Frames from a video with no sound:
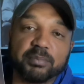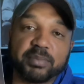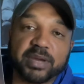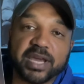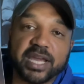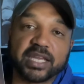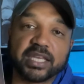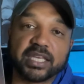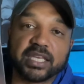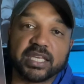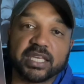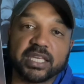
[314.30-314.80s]

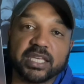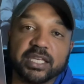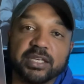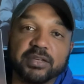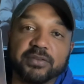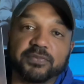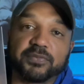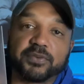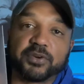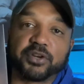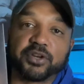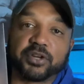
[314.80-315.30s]
back in
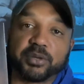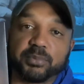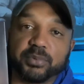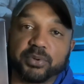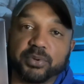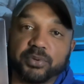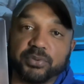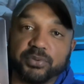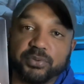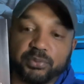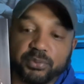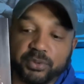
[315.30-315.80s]
for
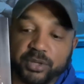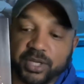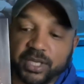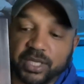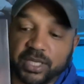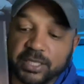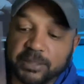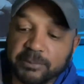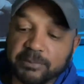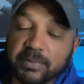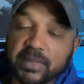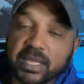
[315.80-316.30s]
number
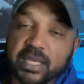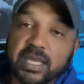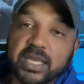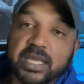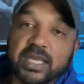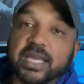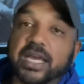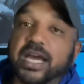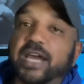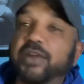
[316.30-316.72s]
3. I